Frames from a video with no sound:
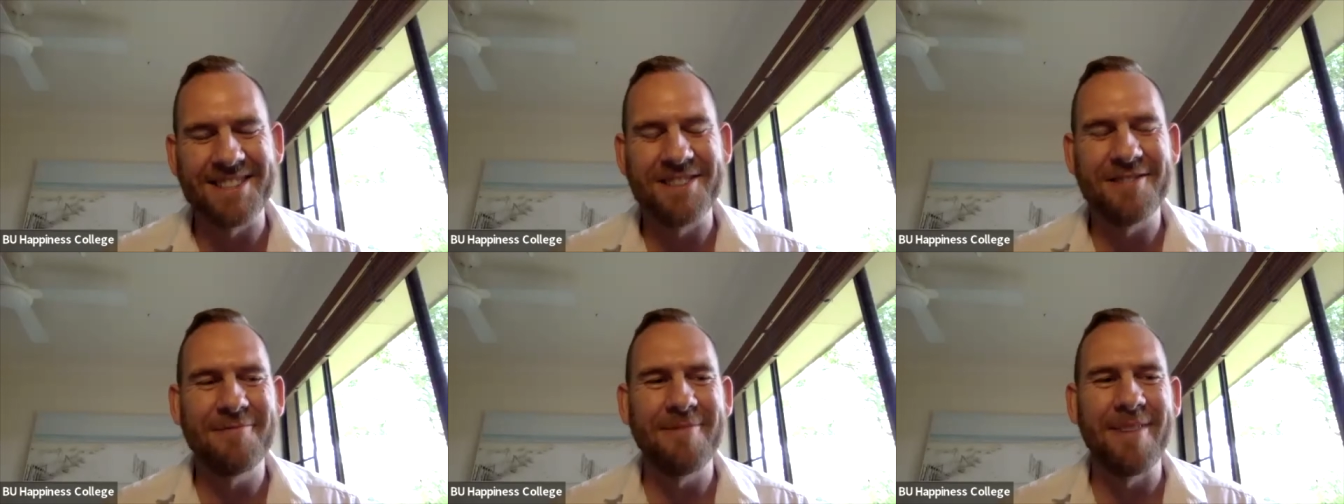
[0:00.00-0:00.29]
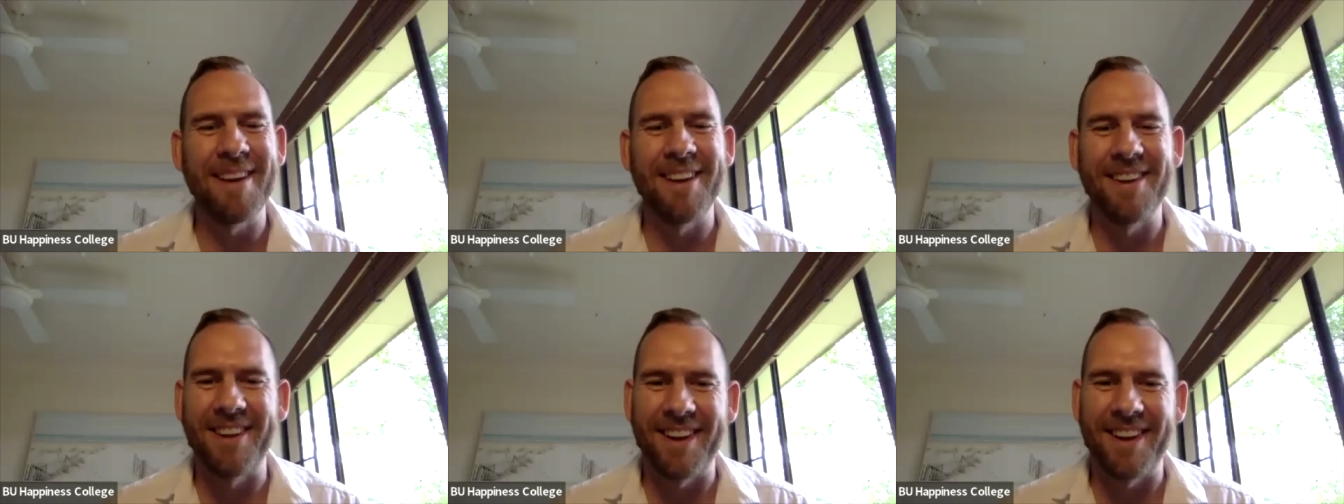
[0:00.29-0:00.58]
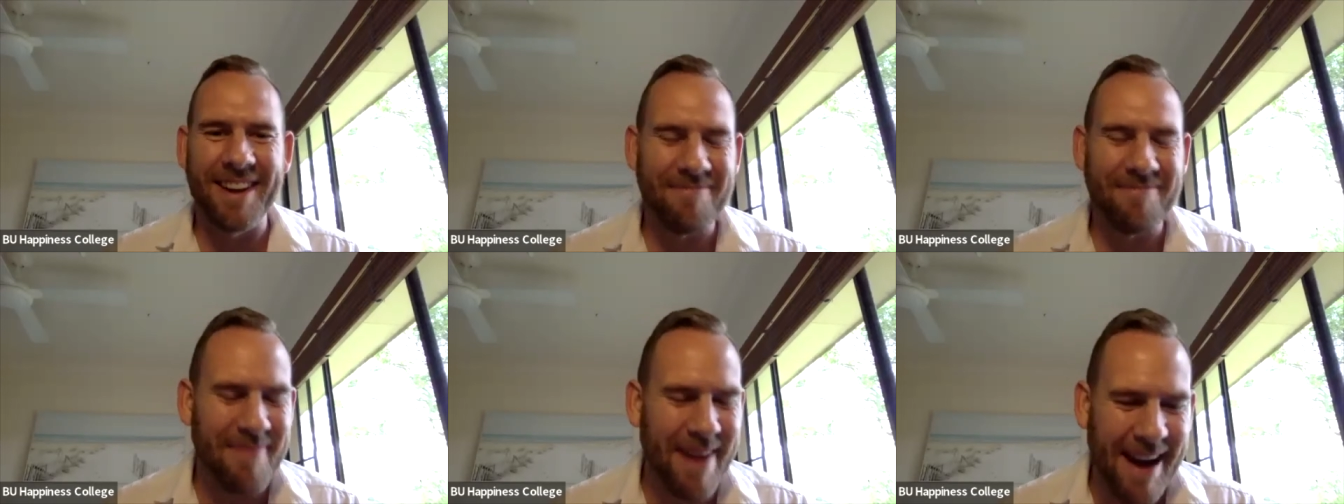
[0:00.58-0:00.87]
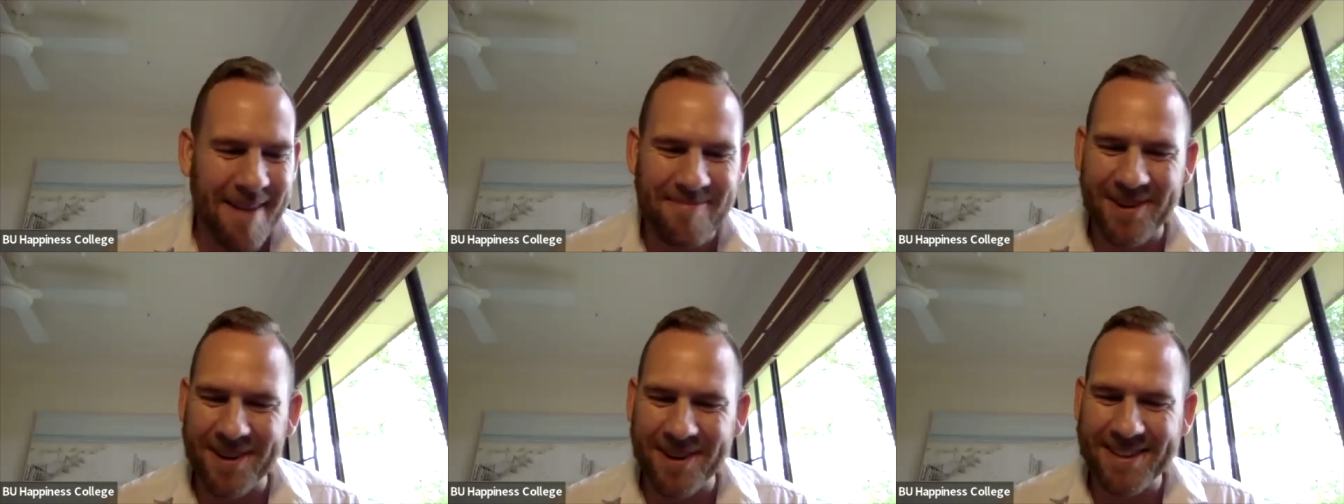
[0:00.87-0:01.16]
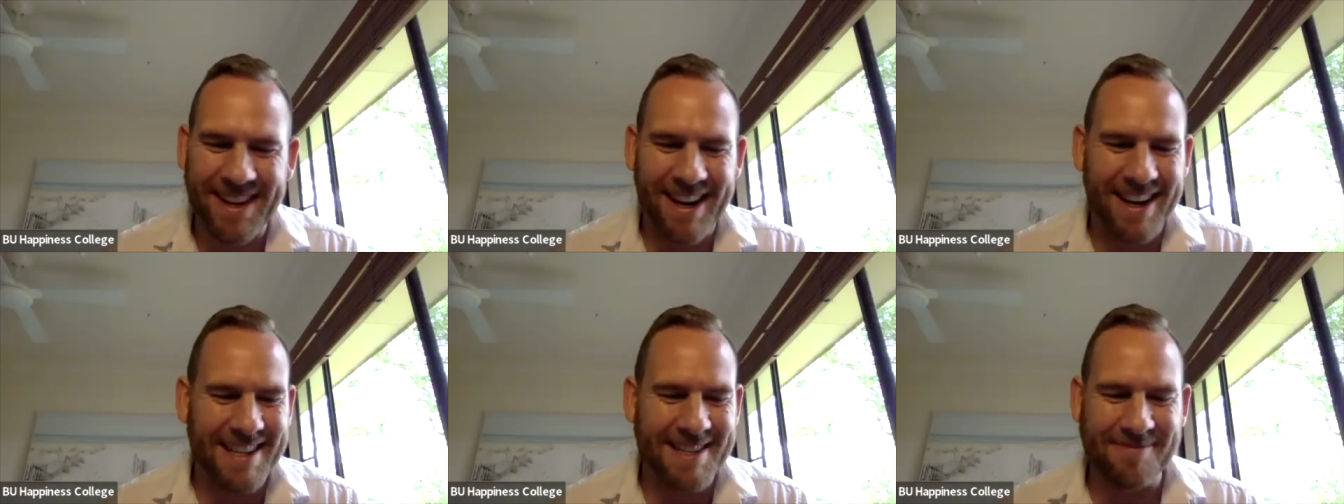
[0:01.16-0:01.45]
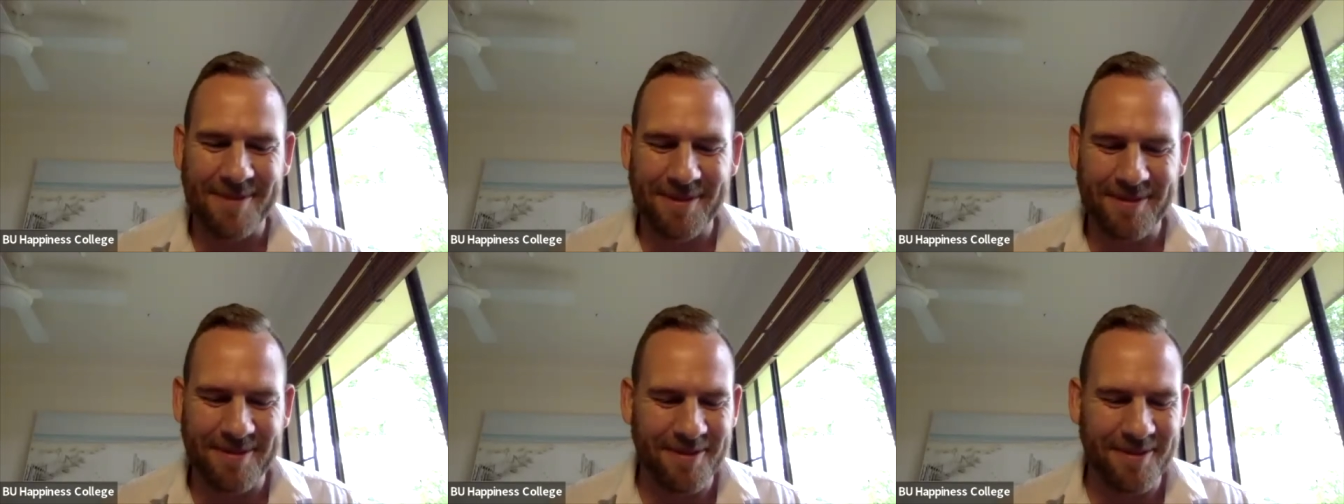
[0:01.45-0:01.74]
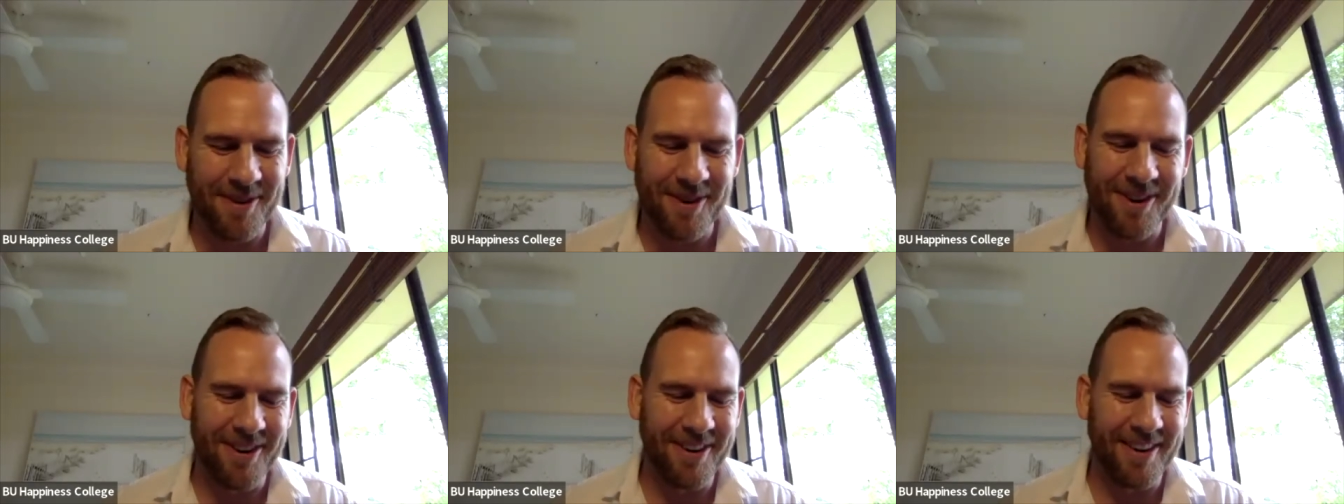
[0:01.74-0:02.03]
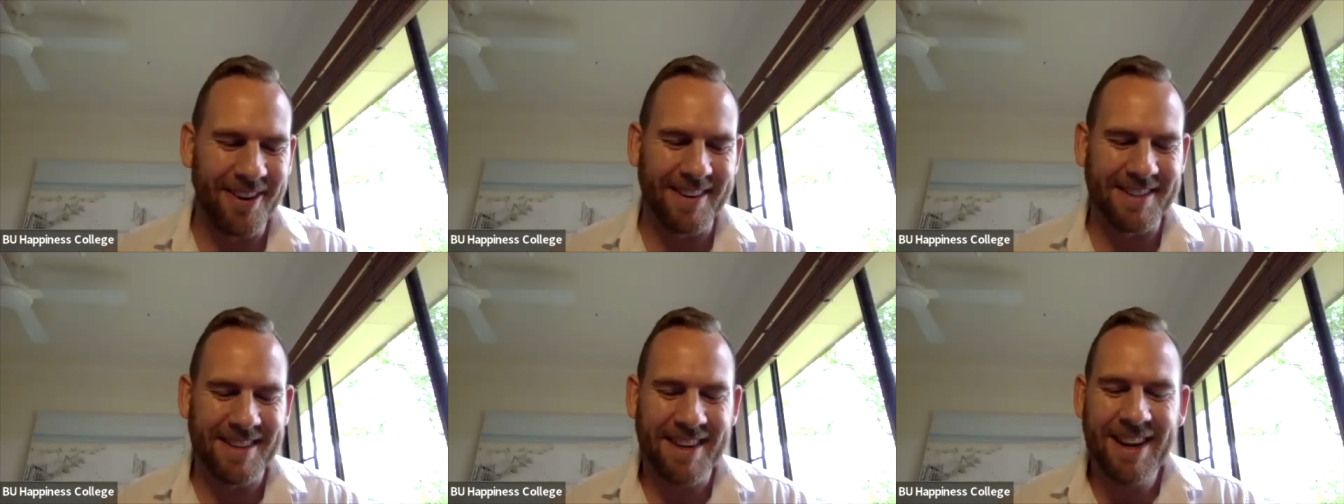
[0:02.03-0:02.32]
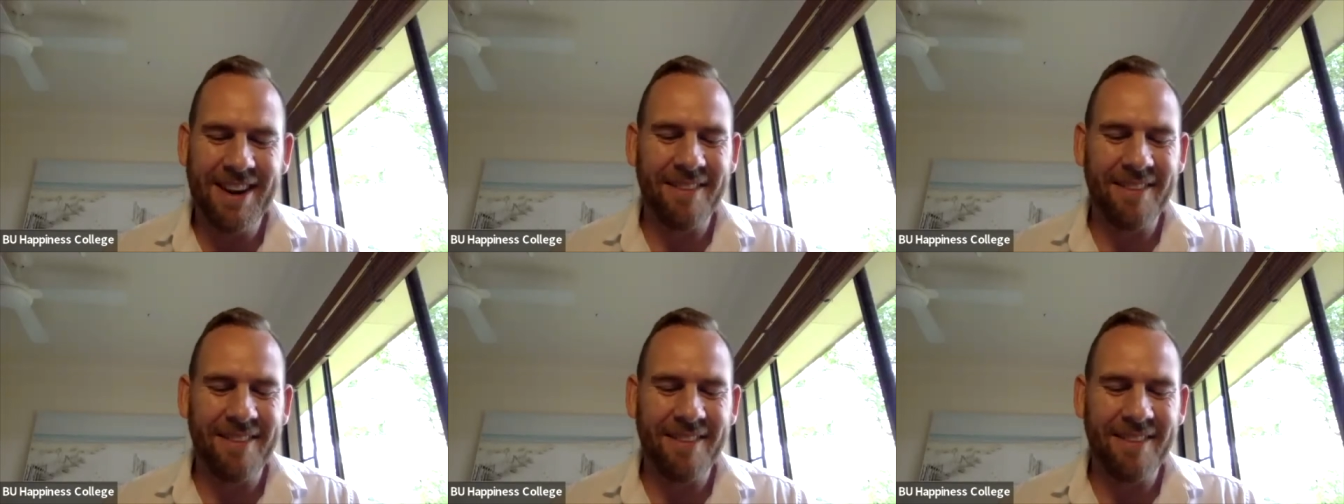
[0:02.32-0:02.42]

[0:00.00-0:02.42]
You've been on it, my podcast before and